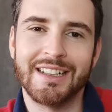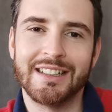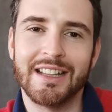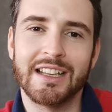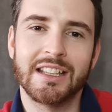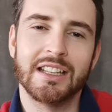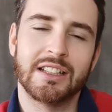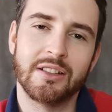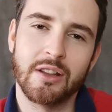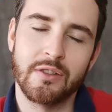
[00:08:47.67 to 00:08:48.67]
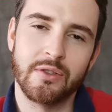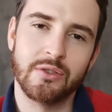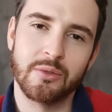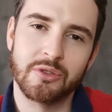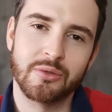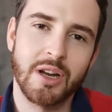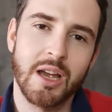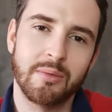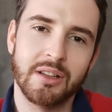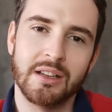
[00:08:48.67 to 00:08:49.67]
Like it if you
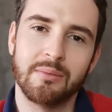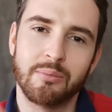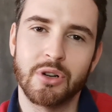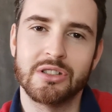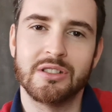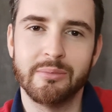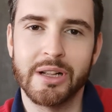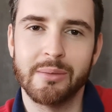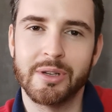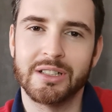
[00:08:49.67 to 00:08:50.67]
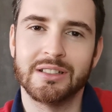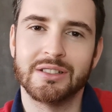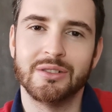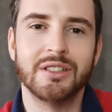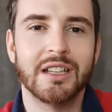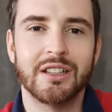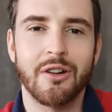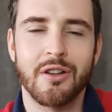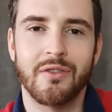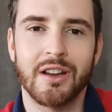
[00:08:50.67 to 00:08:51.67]
subscribed, and press the bell button so you get
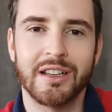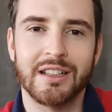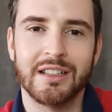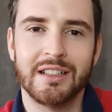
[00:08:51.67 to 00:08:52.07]
notified.